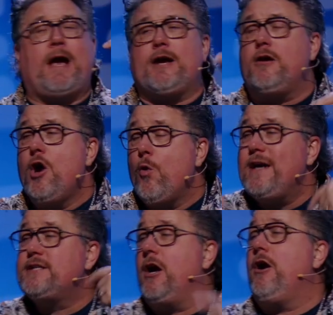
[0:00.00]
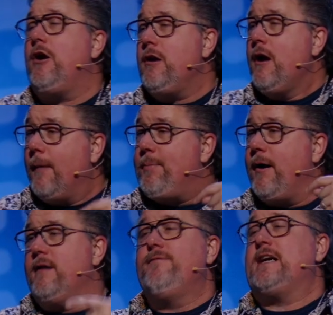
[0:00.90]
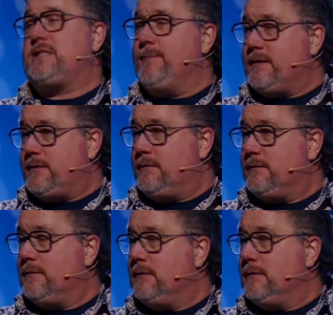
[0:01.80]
greater return upon investment.